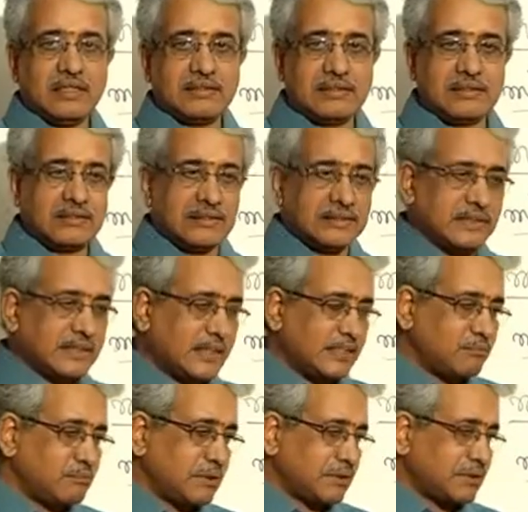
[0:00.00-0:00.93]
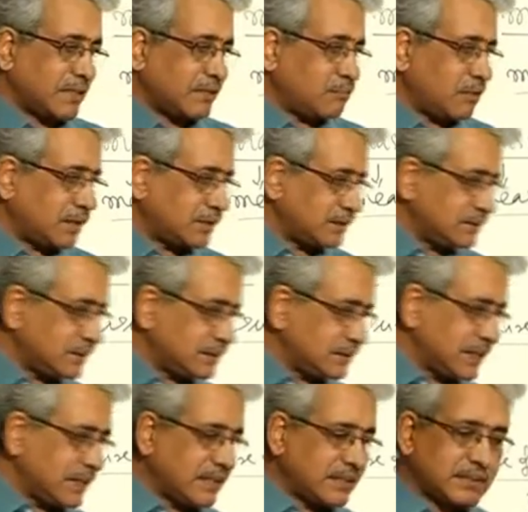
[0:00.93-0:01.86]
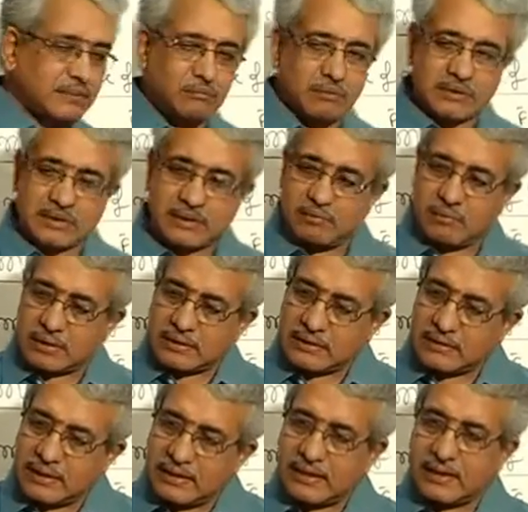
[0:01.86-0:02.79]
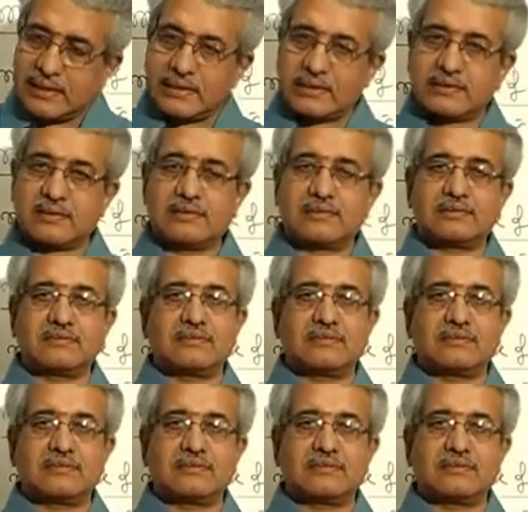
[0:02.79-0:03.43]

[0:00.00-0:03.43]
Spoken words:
There is nothing like measuring mass in this direction, measuring mass in that direction.